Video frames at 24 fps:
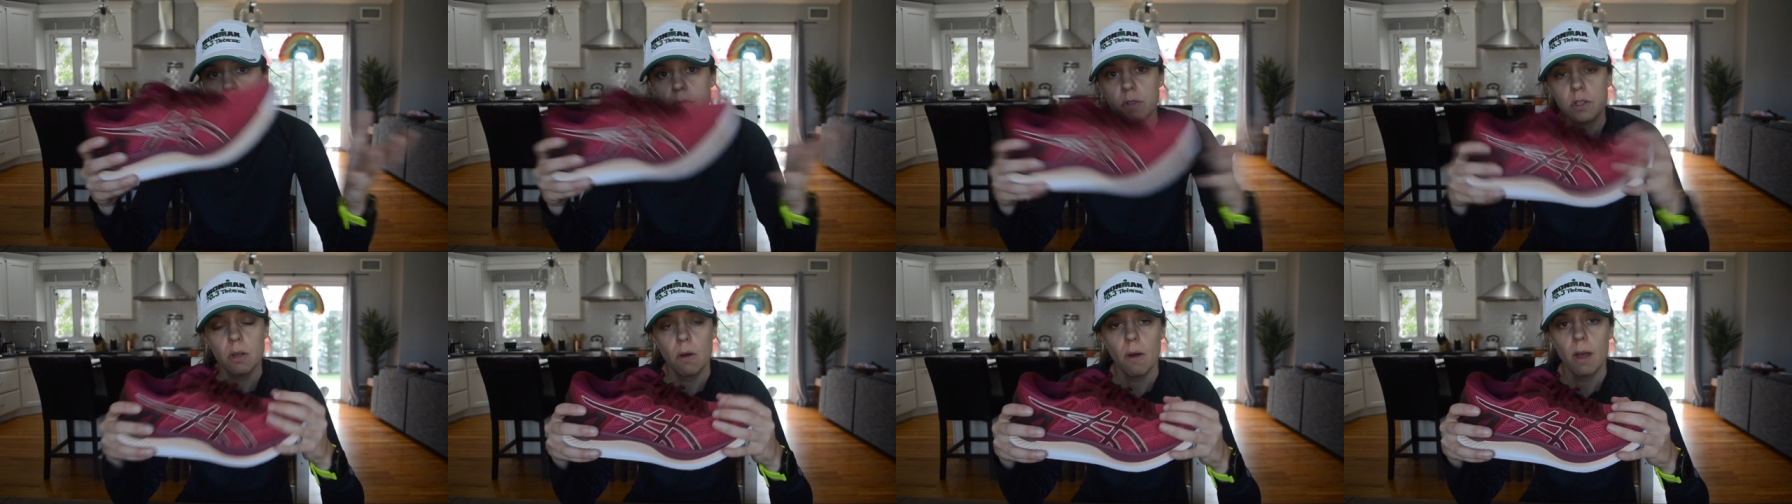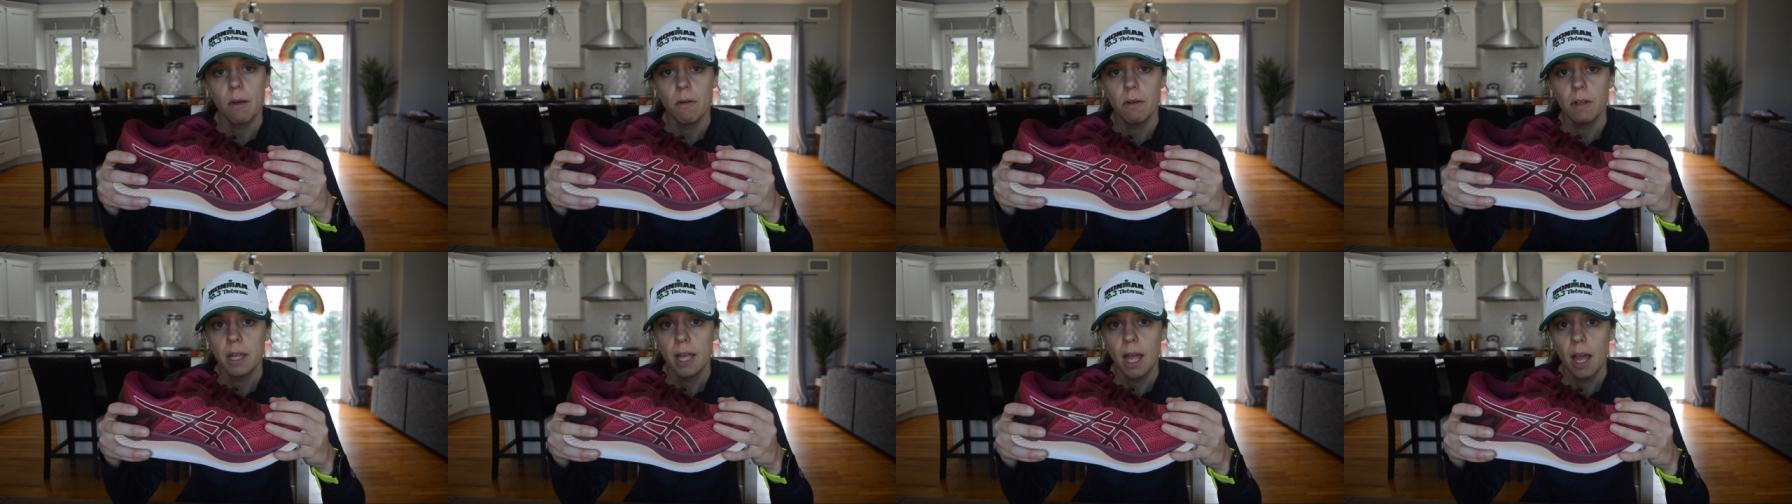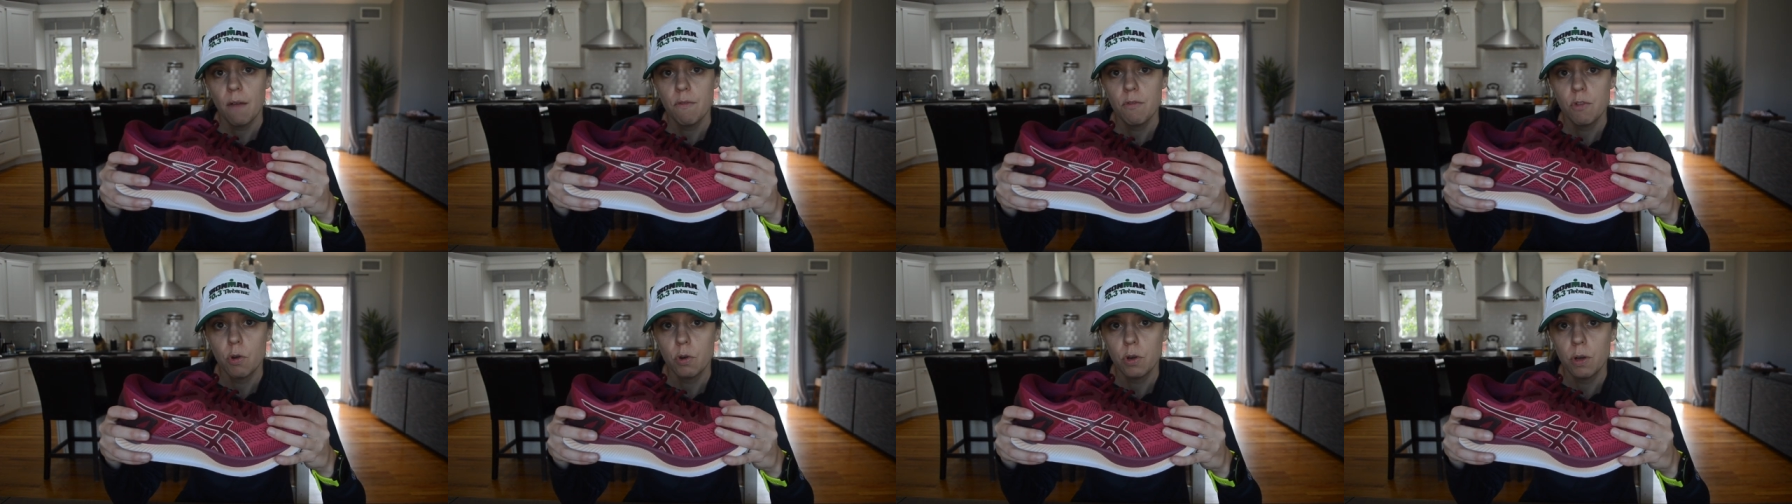So I really
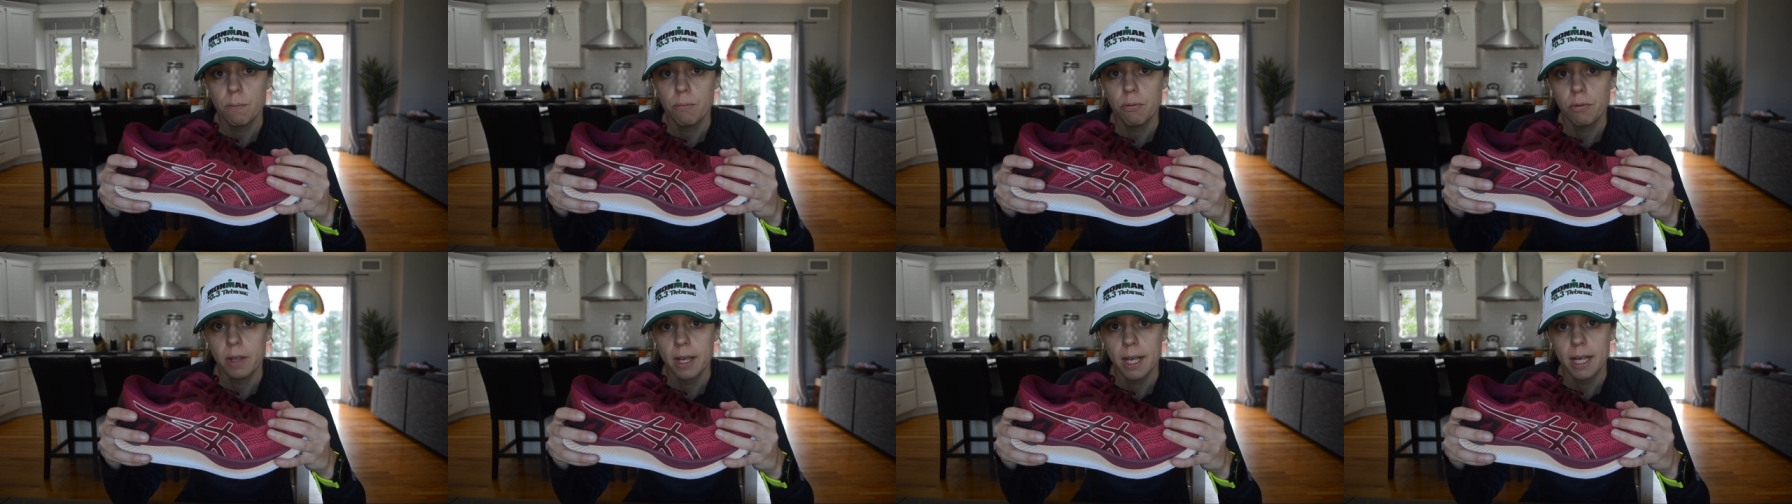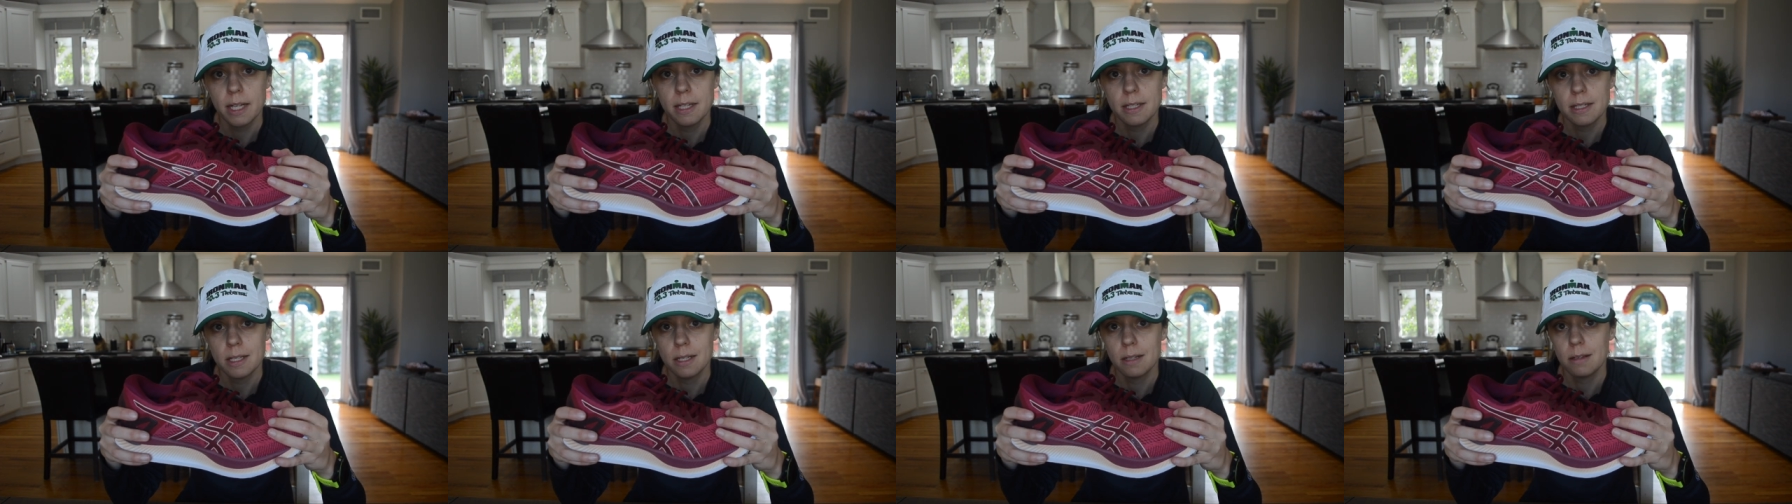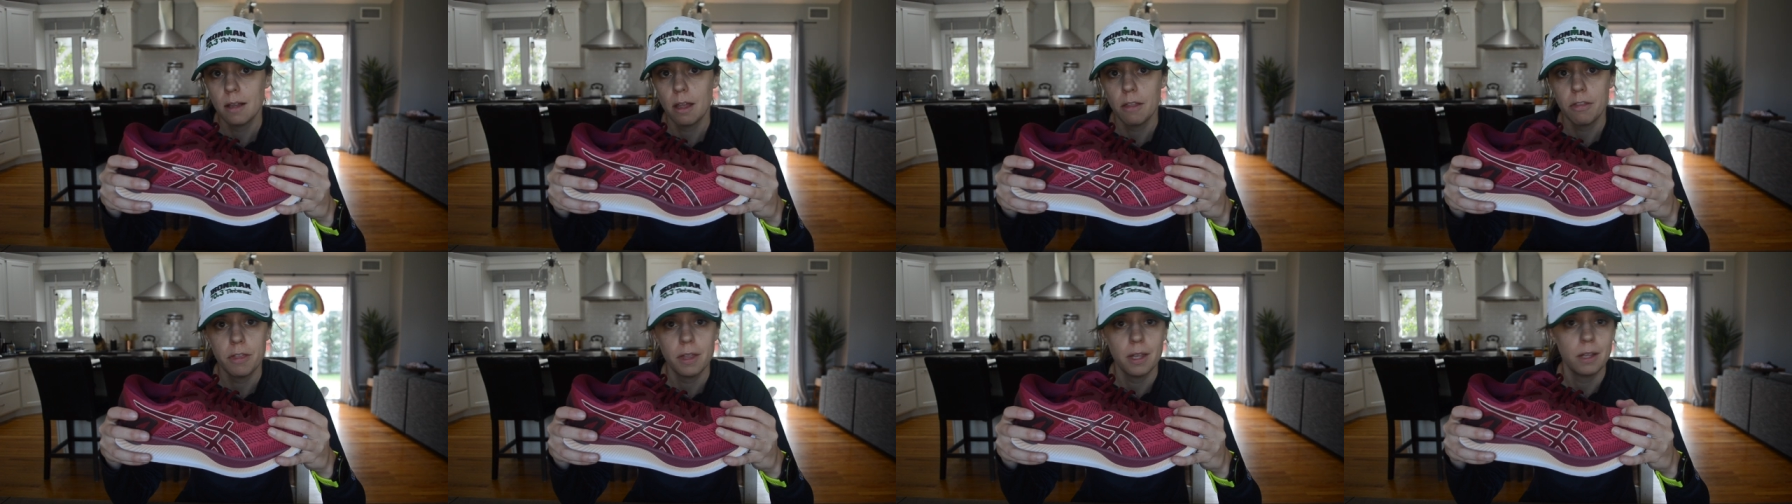have no complaints and
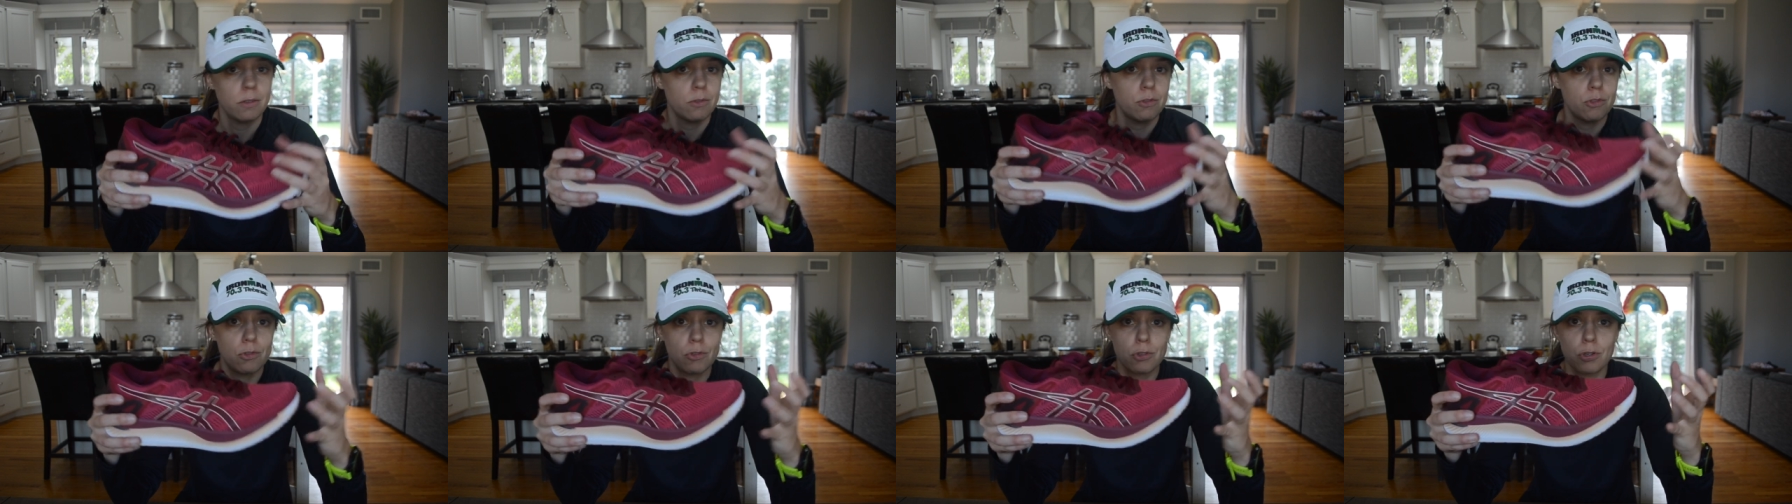nothing